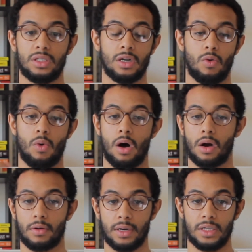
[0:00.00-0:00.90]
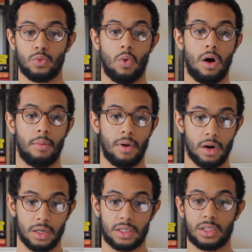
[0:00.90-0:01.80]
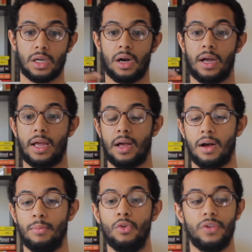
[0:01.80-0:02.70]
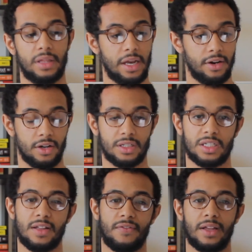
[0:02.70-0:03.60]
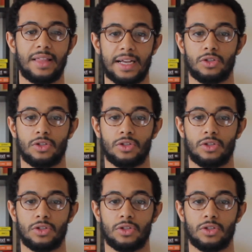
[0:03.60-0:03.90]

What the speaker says: Walgreens, Walmarts, movie theaters and stuff like that.